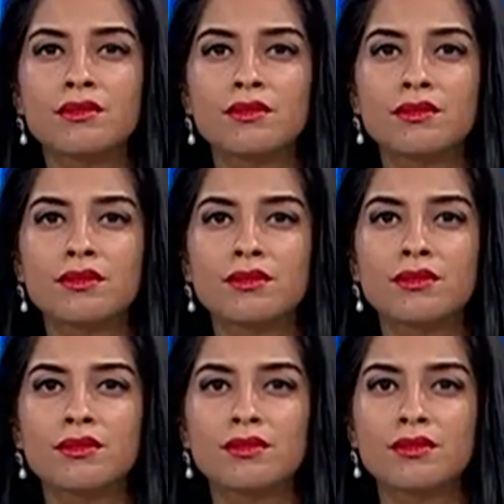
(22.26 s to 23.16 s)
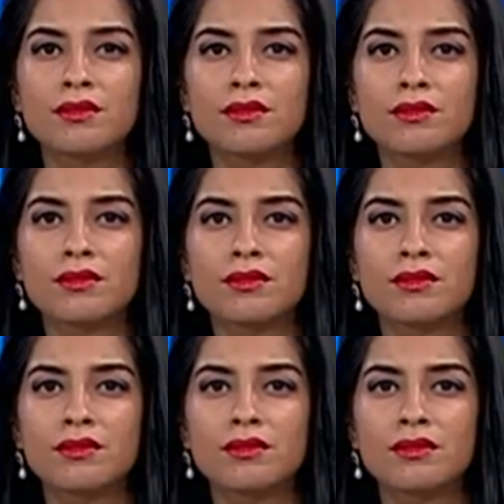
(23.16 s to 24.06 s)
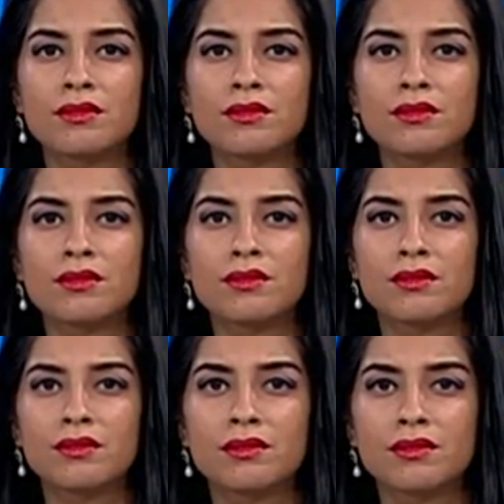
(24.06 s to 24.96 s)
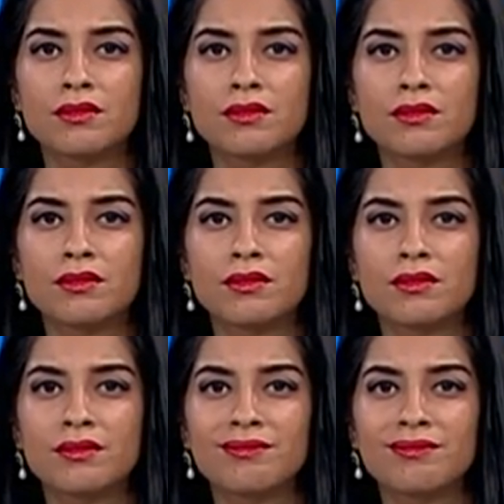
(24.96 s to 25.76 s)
(silent)